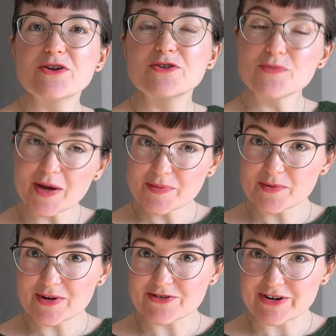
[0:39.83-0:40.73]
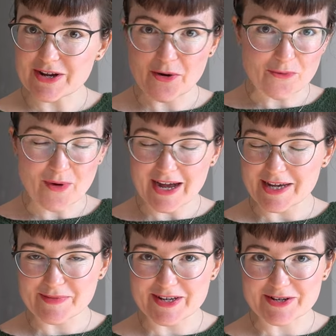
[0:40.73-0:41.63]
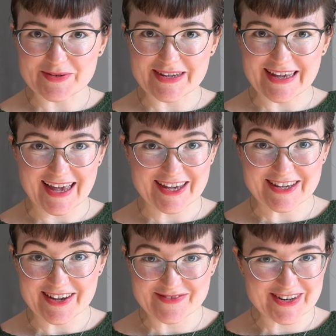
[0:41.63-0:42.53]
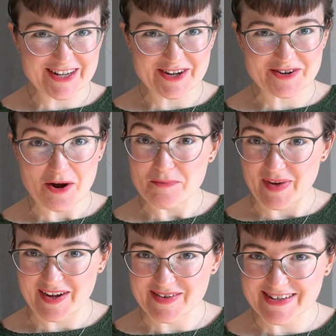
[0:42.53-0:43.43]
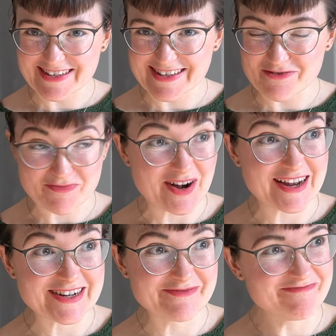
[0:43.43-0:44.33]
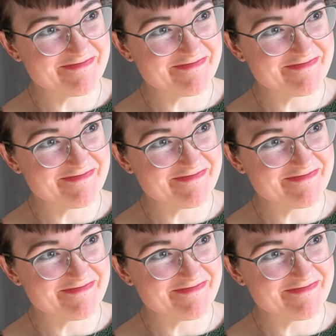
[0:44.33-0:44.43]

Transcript: You might be wondering, why am I doing a video about bread?